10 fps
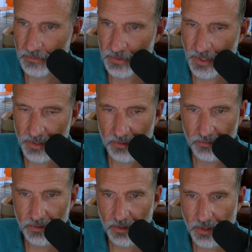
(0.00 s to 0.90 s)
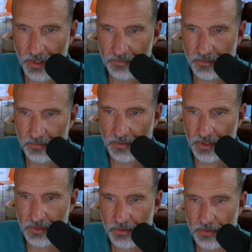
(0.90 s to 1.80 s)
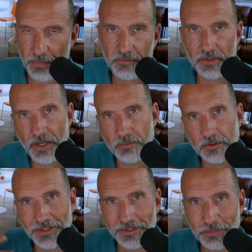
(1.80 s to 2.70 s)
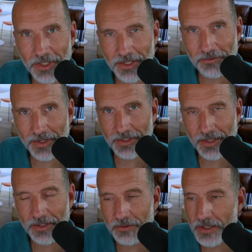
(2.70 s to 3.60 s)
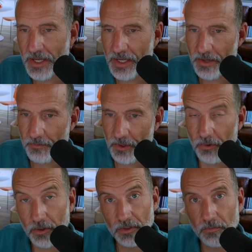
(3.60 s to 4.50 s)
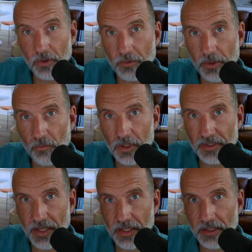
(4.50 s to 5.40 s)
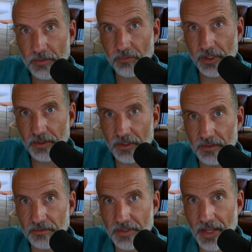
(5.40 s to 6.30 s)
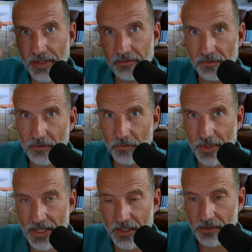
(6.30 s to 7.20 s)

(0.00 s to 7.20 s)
that over. Okay, so here's our pivot table. It's blank right now. And we want, what we want to end up with is days of the week